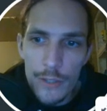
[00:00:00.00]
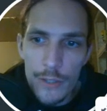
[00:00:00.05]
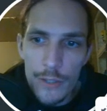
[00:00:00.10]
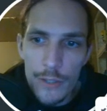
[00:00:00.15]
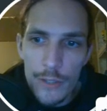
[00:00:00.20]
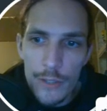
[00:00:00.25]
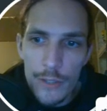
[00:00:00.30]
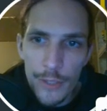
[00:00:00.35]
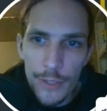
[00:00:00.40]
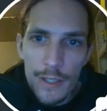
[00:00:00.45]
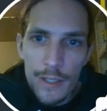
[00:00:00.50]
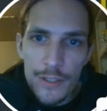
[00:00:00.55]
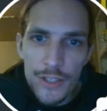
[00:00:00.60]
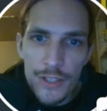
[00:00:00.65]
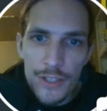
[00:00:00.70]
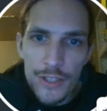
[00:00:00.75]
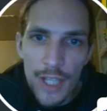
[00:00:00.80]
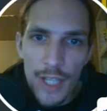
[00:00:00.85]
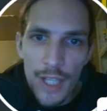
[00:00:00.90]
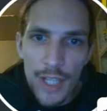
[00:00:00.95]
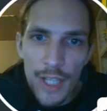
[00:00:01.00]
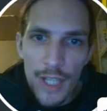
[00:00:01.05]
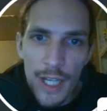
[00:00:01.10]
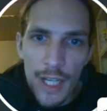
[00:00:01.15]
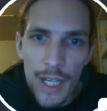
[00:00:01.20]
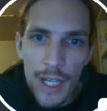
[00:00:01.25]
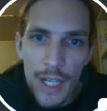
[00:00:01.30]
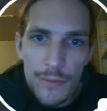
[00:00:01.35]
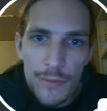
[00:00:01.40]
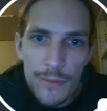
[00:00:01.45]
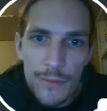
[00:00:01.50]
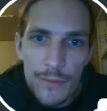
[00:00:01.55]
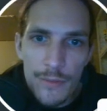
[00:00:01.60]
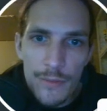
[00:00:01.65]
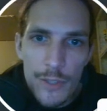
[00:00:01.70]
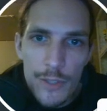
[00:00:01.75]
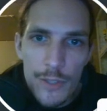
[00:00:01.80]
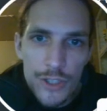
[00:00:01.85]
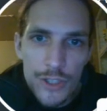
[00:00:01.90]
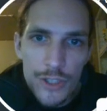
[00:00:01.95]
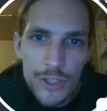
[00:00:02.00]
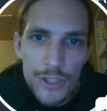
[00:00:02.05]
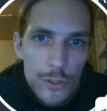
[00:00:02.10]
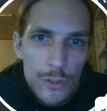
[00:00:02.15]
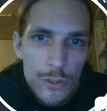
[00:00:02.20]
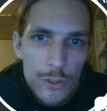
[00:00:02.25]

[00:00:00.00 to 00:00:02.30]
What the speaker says: because I have never seen traffic come